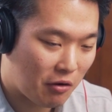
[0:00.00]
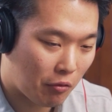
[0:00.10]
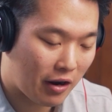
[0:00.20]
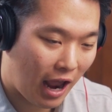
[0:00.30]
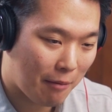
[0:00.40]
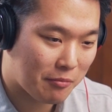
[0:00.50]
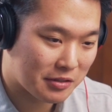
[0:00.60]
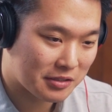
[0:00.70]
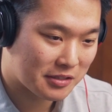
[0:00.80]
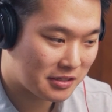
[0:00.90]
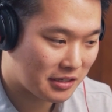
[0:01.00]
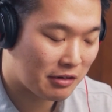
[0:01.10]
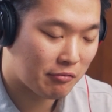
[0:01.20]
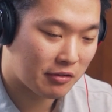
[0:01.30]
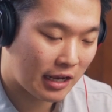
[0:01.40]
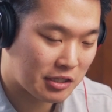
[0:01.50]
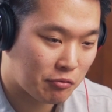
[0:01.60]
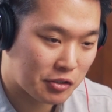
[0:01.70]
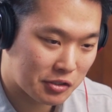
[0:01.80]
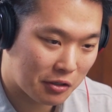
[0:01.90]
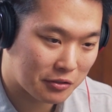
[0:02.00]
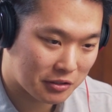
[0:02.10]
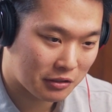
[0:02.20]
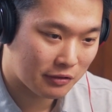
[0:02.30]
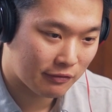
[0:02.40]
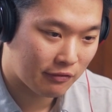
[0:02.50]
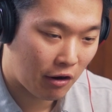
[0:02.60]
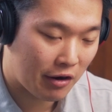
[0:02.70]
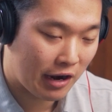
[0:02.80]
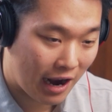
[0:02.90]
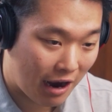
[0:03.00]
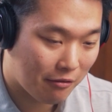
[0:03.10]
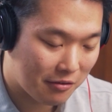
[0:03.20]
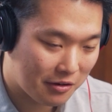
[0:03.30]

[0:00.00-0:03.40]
what happens as a result of our now.